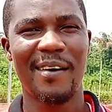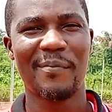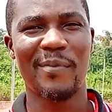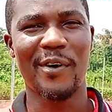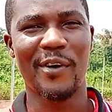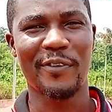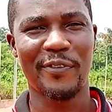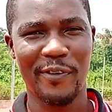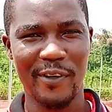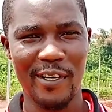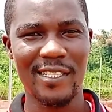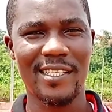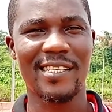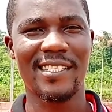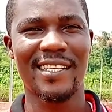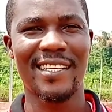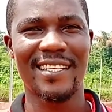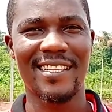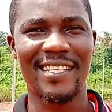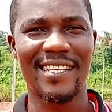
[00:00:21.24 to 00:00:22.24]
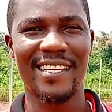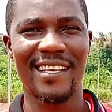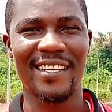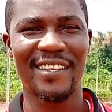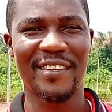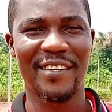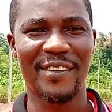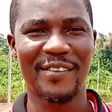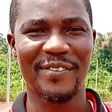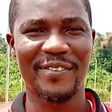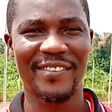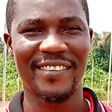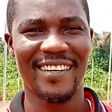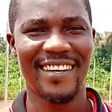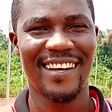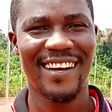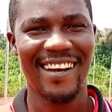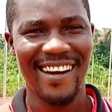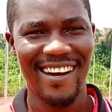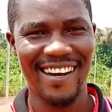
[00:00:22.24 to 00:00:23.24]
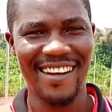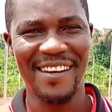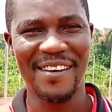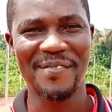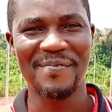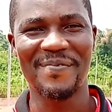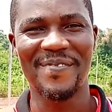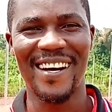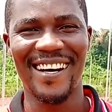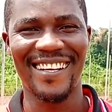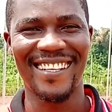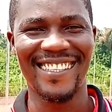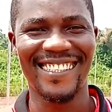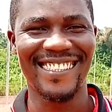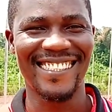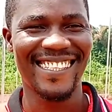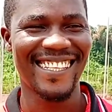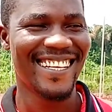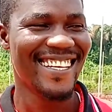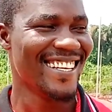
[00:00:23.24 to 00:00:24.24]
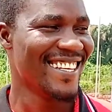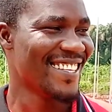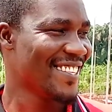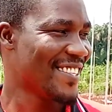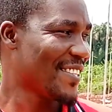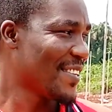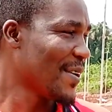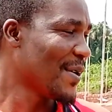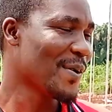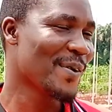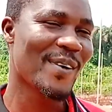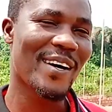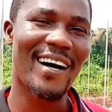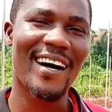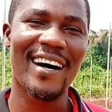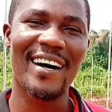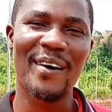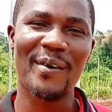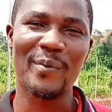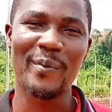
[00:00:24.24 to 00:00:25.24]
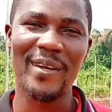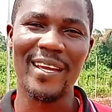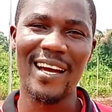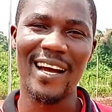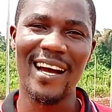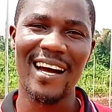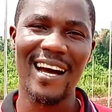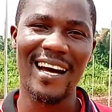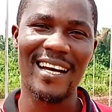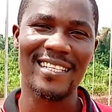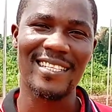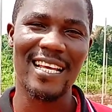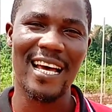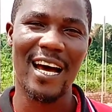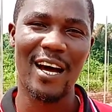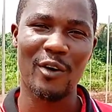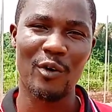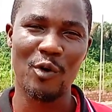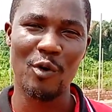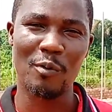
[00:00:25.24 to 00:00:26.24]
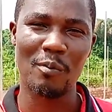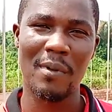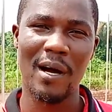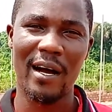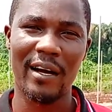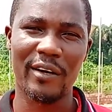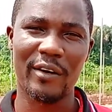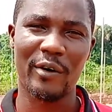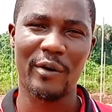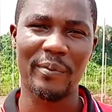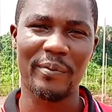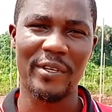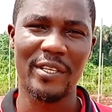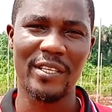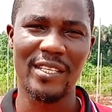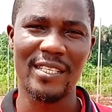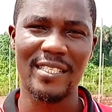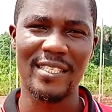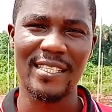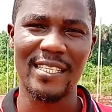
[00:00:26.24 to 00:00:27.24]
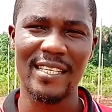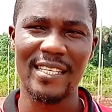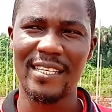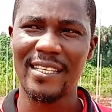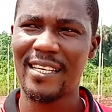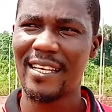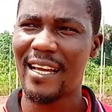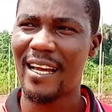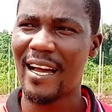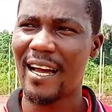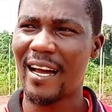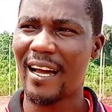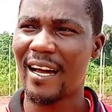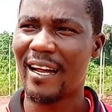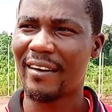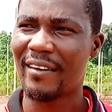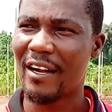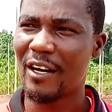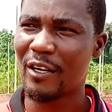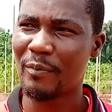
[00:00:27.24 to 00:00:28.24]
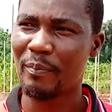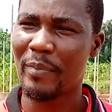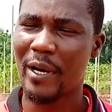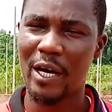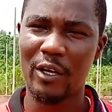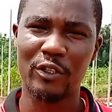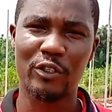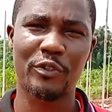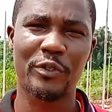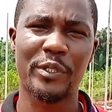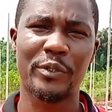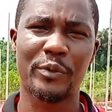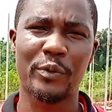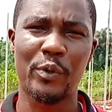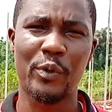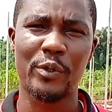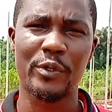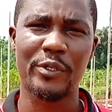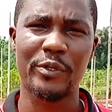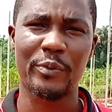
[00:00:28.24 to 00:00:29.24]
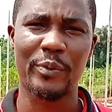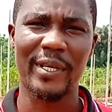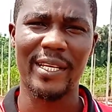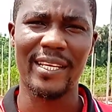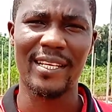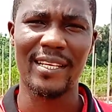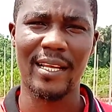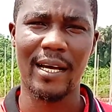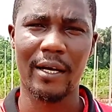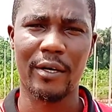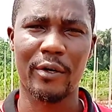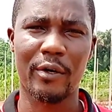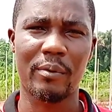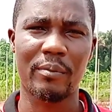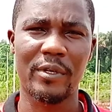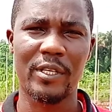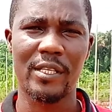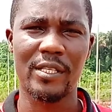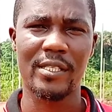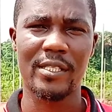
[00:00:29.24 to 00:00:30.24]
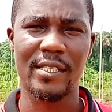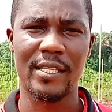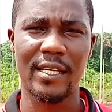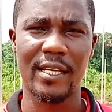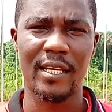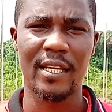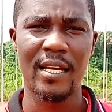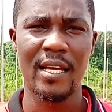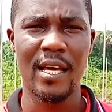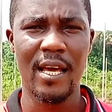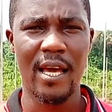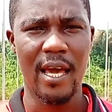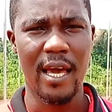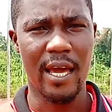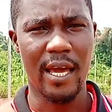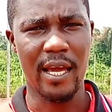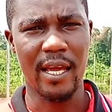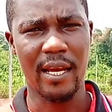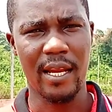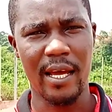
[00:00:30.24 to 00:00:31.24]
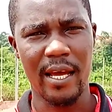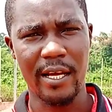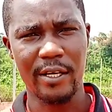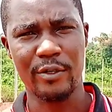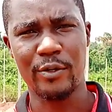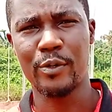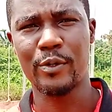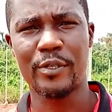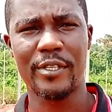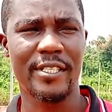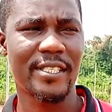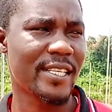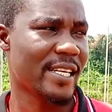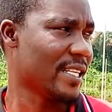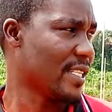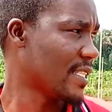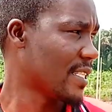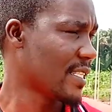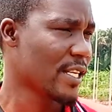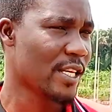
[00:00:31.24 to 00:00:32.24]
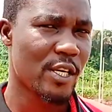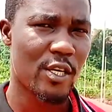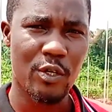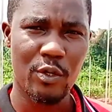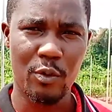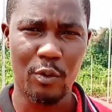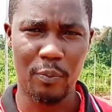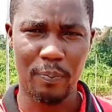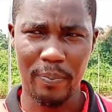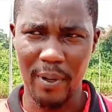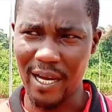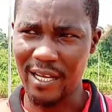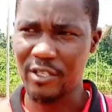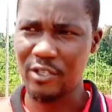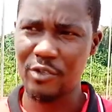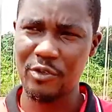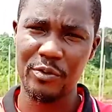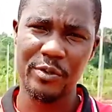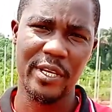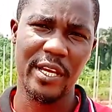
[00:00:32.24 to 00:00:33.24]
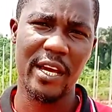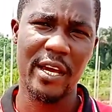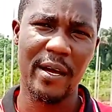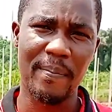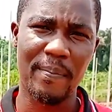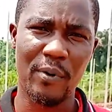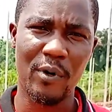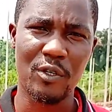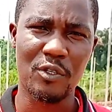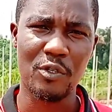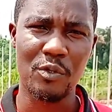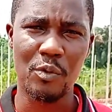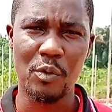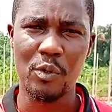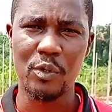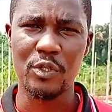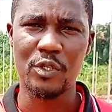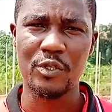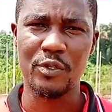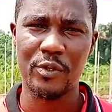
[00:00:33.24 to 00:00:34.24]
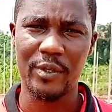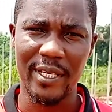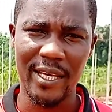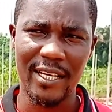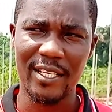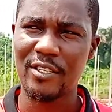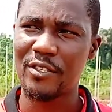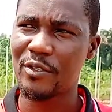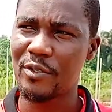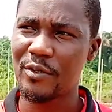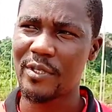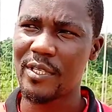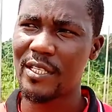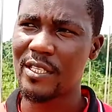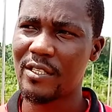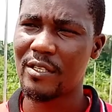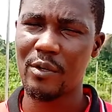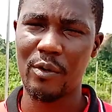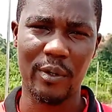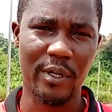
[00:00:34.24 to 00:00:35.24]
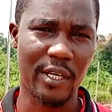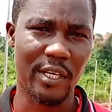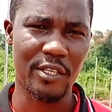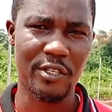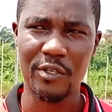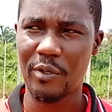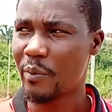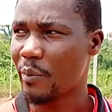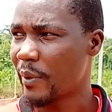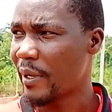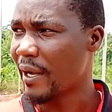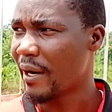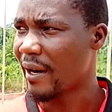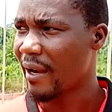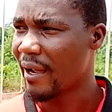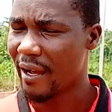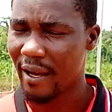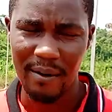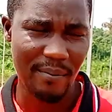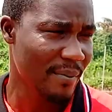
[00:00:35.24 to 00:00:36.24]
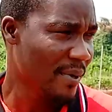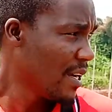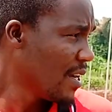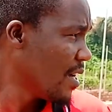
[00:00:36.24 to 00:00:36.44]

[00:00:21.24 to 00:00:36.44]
But fortunately enough, I am married. So we are at Arogba community around Boundary Road within that community in Edo State. You pass through the airport road to get to this location where I am.